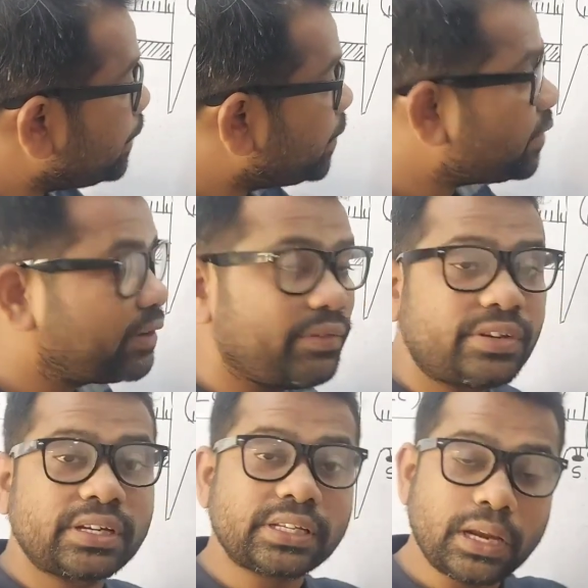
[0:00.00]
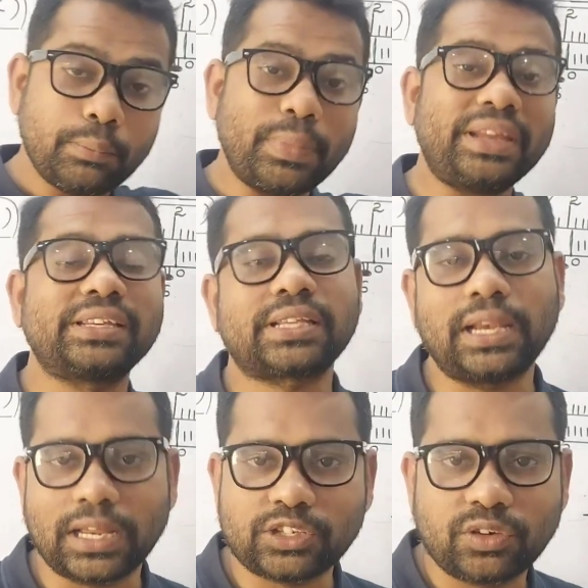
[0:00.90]
number of divisions in a main
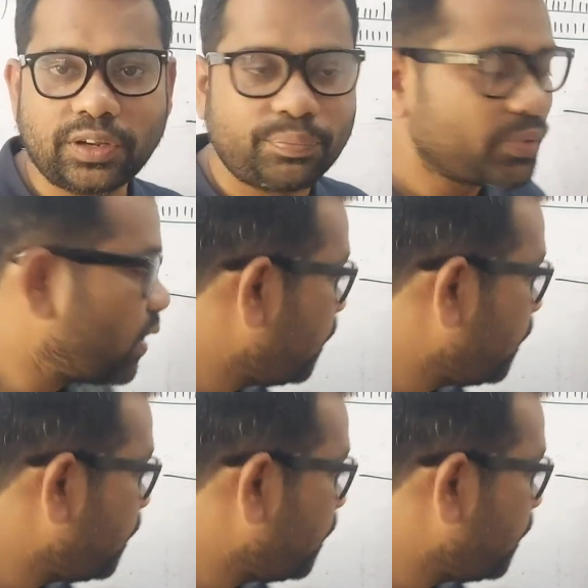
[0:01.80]
scale actually.